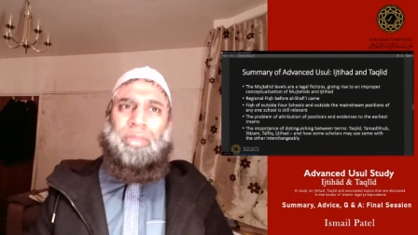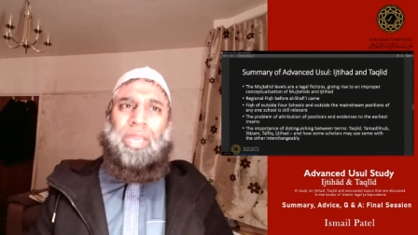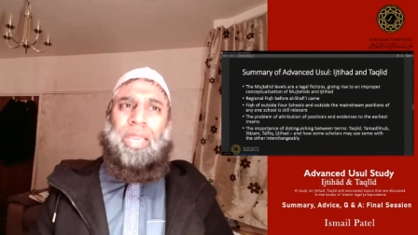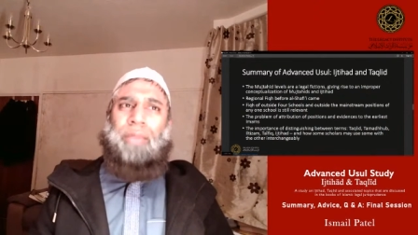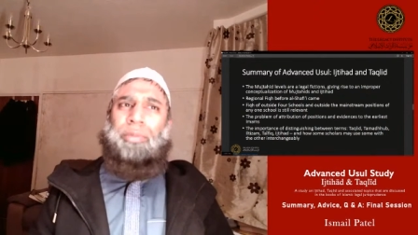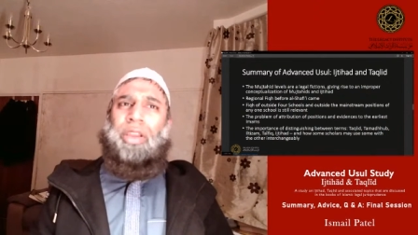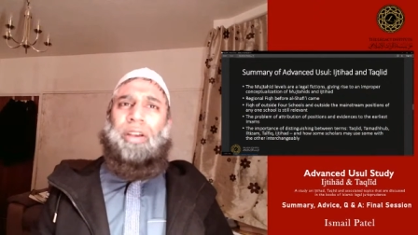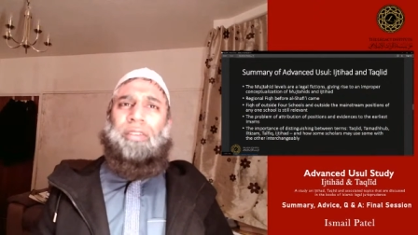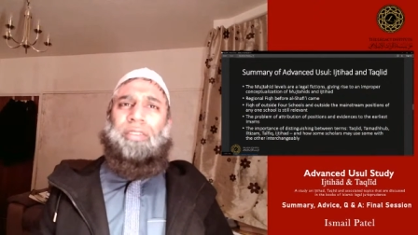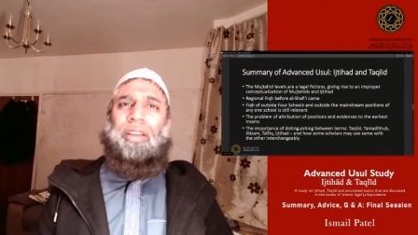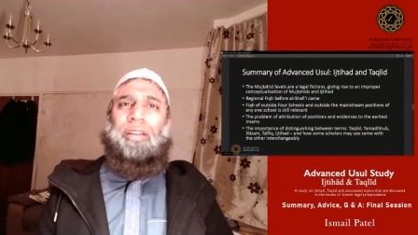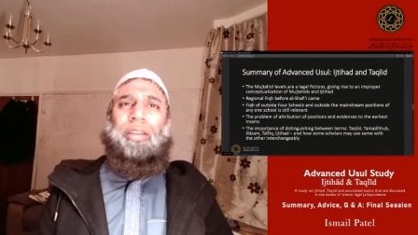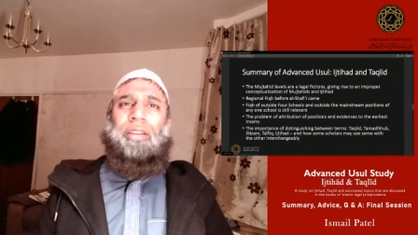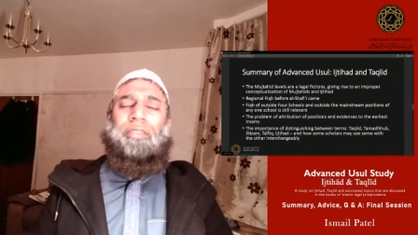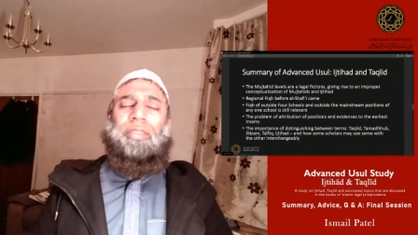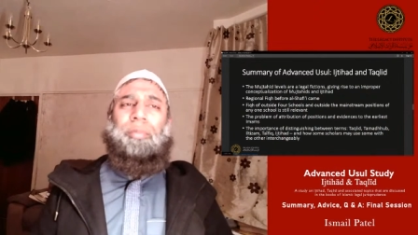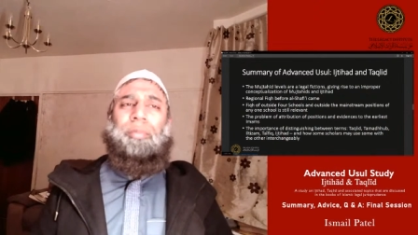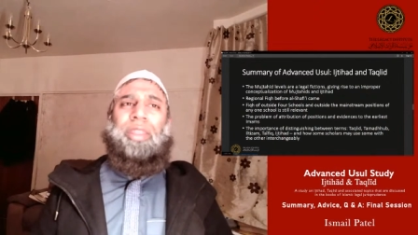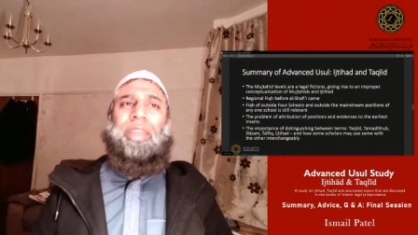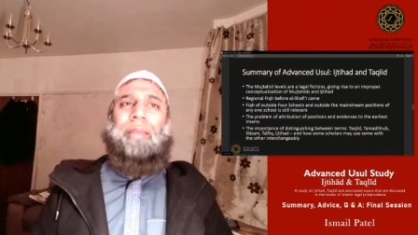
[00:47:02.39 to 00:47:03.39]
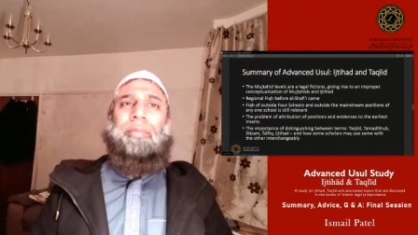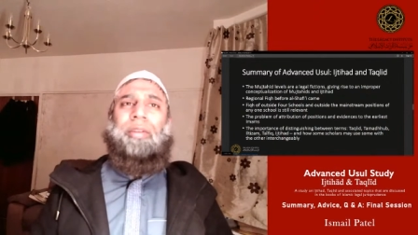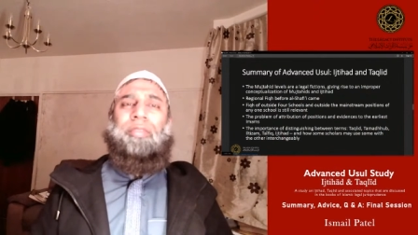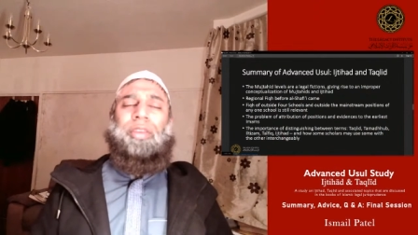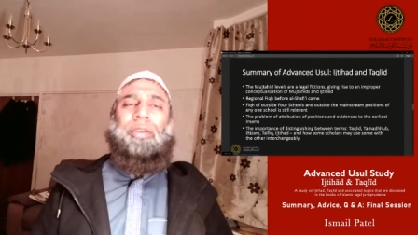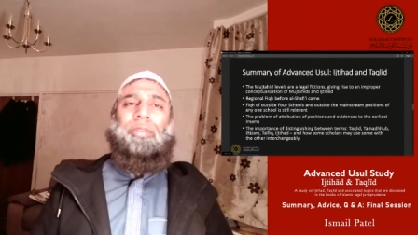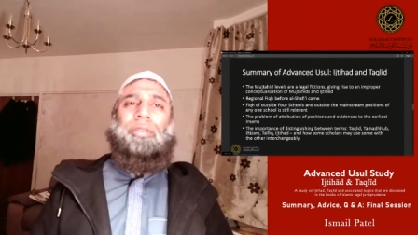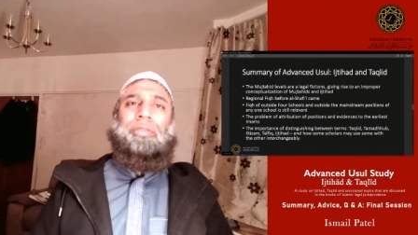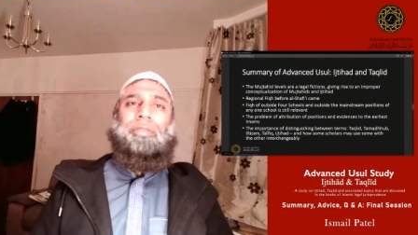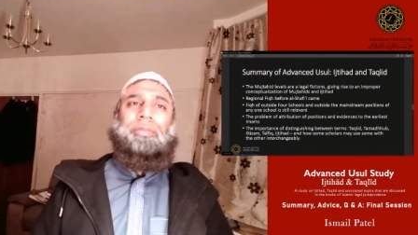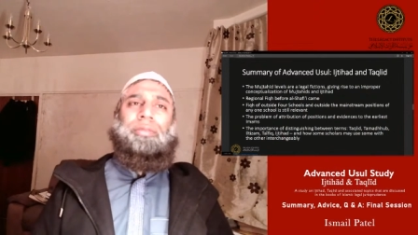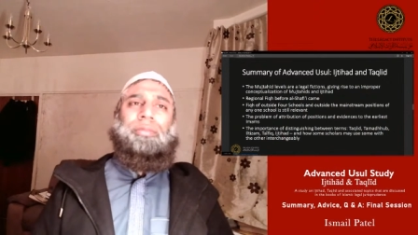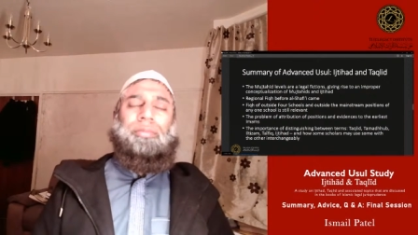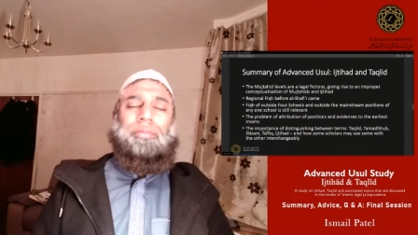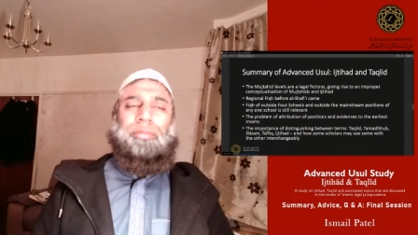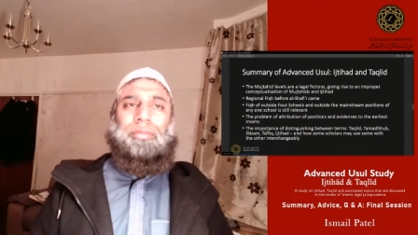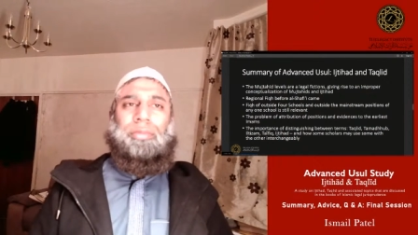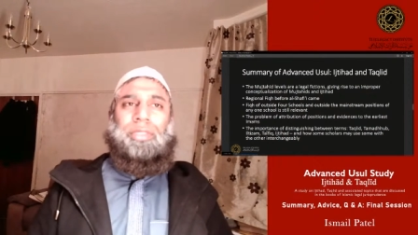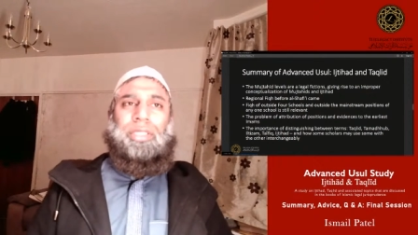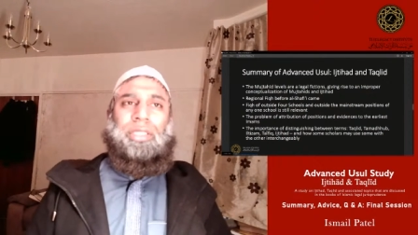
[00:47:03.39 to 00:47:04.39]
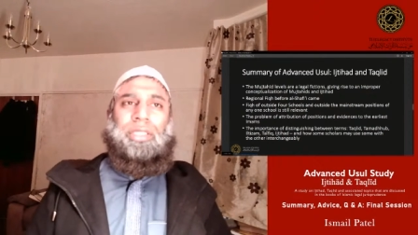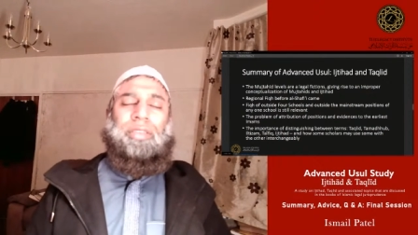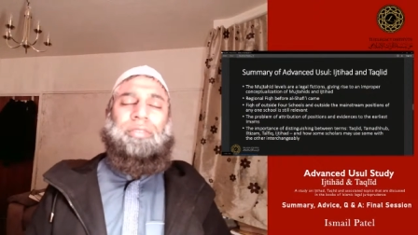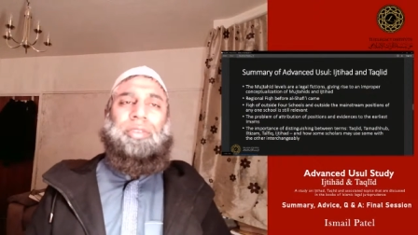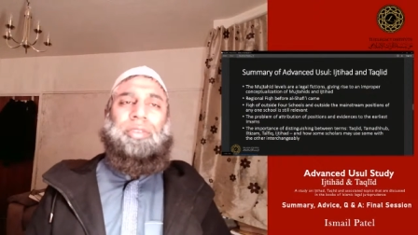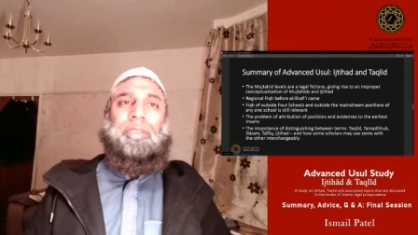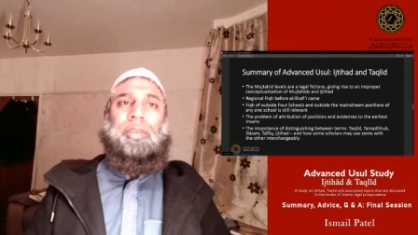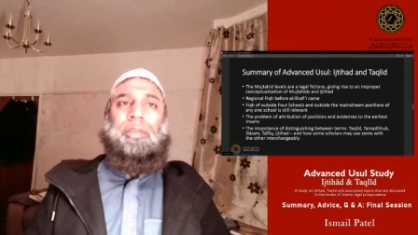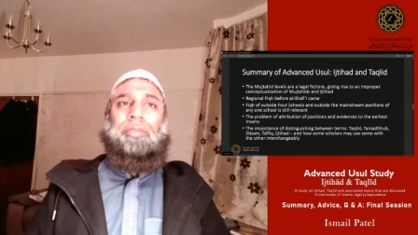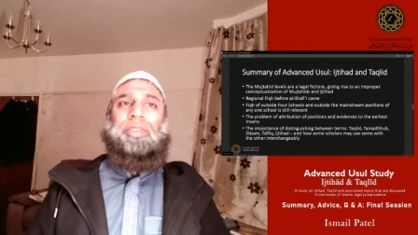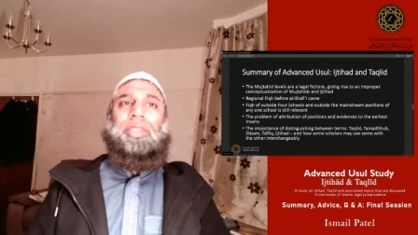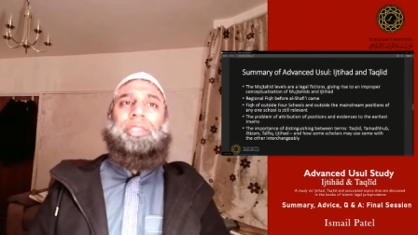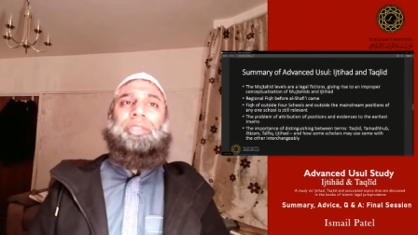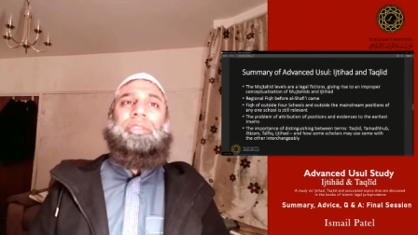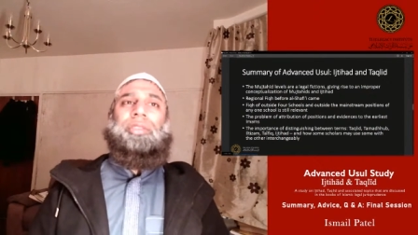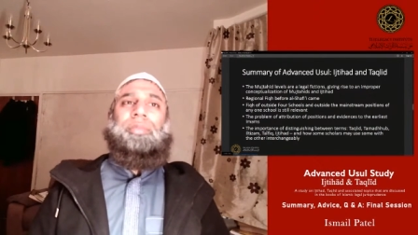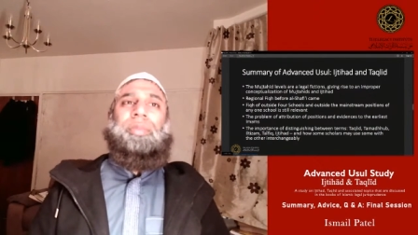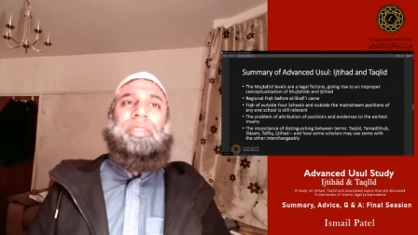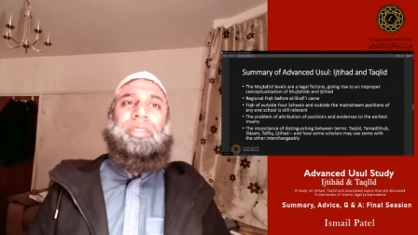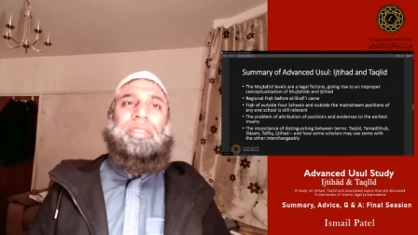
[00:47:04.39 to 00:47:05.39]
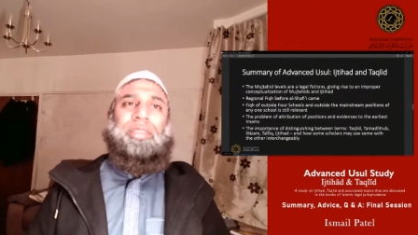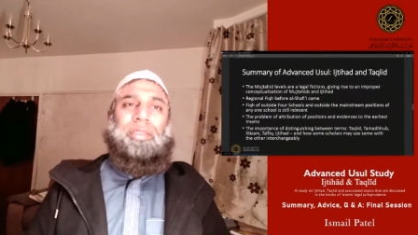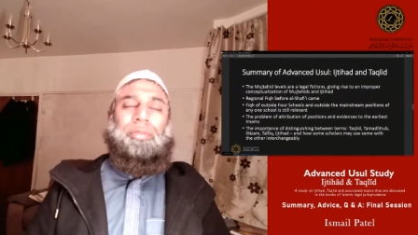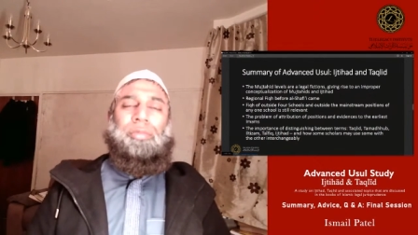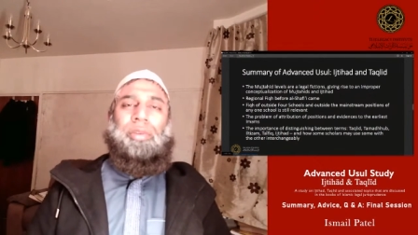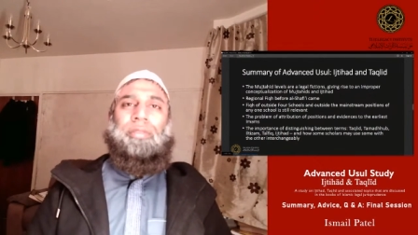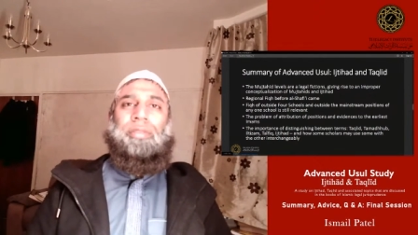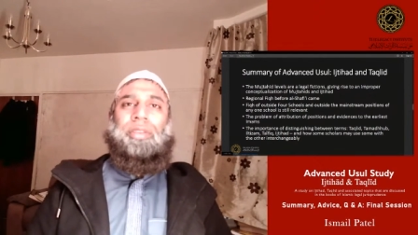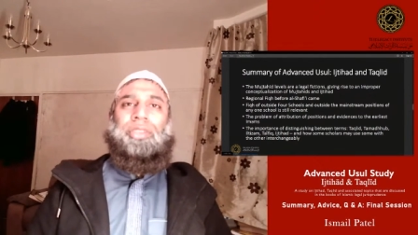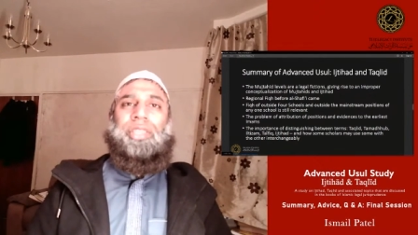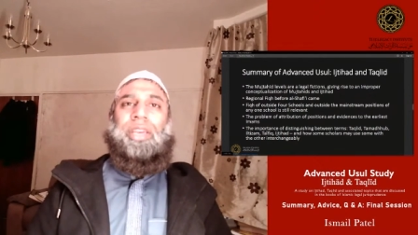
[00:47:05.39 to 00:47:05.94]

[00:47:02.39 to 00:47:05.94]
I mean, all of the madhab have their own individual virtues, but this is one of the